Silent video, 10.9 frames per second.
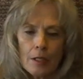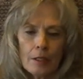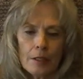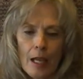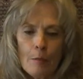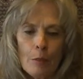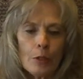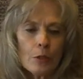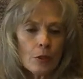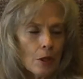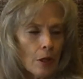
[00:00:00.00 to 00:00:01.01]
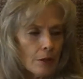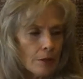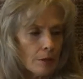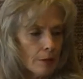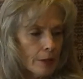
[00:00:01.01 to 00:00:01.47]
taboos, all
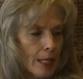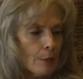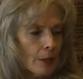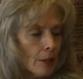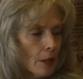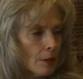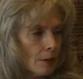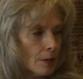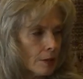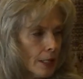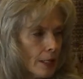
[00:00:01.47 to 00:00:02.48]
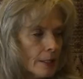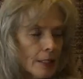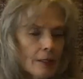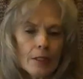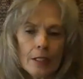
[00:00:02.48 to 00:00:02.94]
this labeling, all this
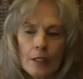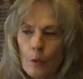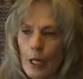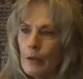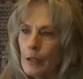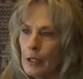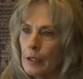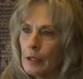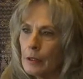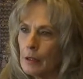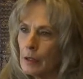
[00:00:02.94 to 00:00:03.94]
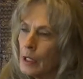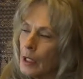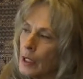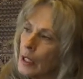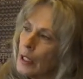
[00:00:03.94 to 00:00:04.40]
negativity around it.
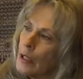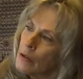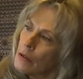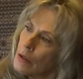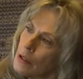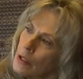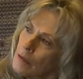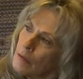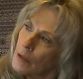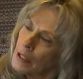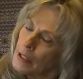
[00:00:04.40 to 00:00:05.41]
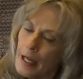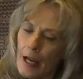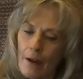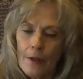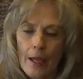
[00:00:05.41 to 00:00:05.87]
And if we didn't
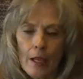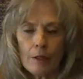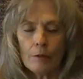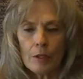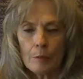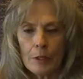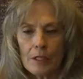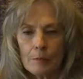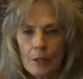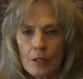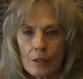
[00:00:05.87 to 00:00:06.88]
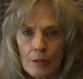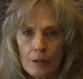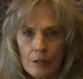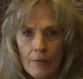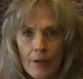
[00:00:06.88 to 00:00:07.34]
have that, there wouldn't be as much
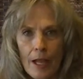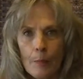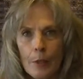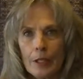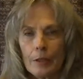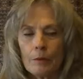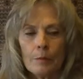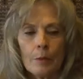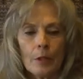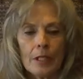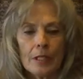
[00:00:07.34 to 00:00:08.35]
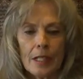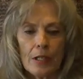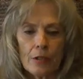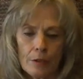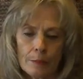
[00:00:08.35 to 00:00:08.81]
stuff happening with
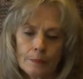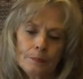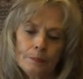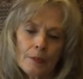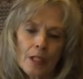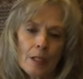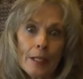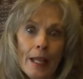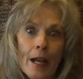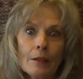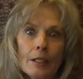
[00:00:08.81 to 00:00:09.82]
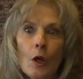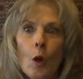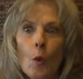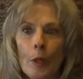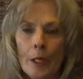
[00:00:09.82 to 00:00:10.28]
molestation. It'd be out in the
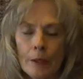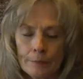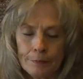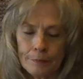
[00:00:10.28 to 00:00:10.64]
open.